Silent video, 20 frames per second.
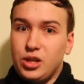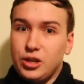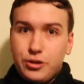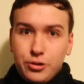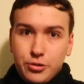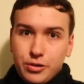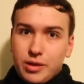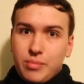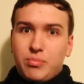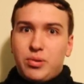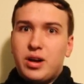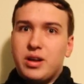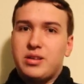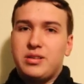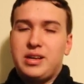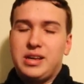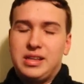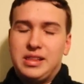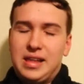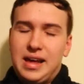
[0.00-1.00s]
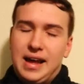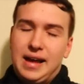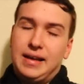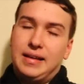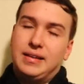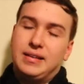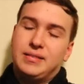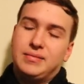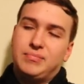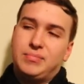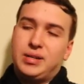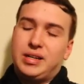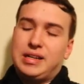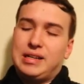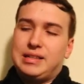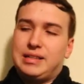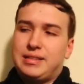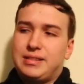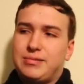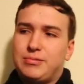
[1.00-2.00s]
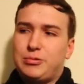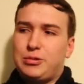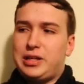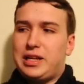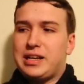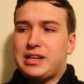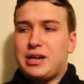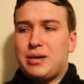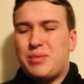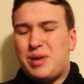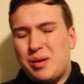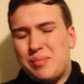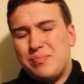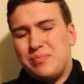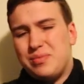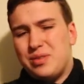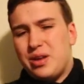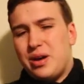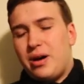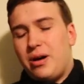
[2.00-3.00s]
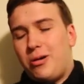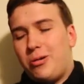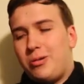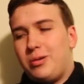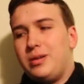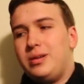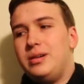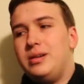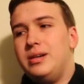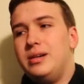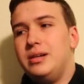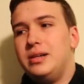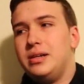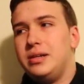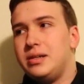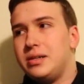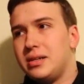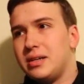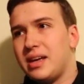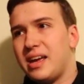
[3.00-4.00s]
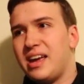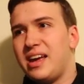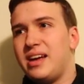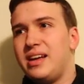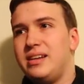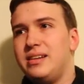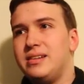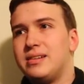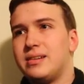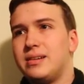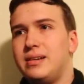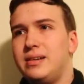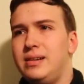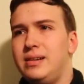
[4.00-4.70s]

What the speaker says: You can brick like that, but will that come up? No. And